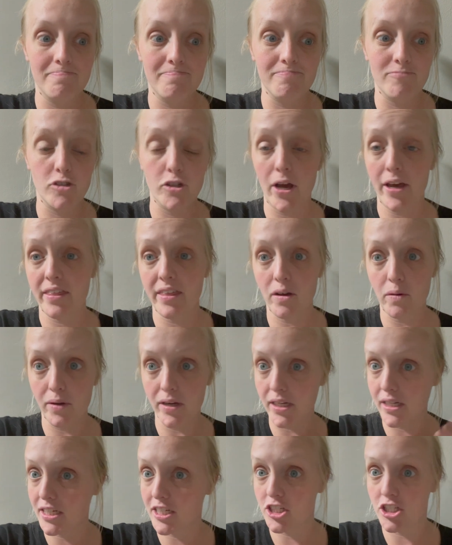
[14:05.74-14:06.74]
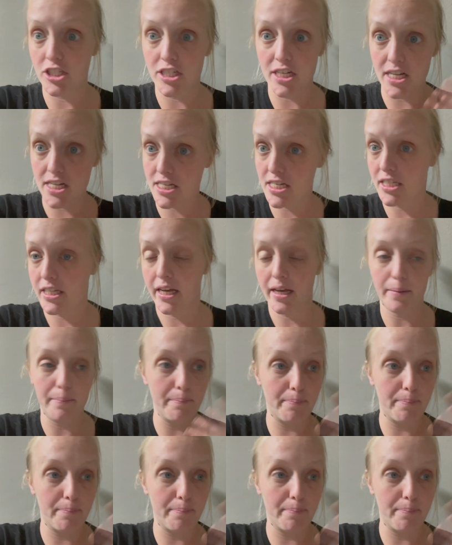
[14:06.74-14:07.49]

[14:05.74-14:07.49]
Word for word: So yeah, I think he just needs to like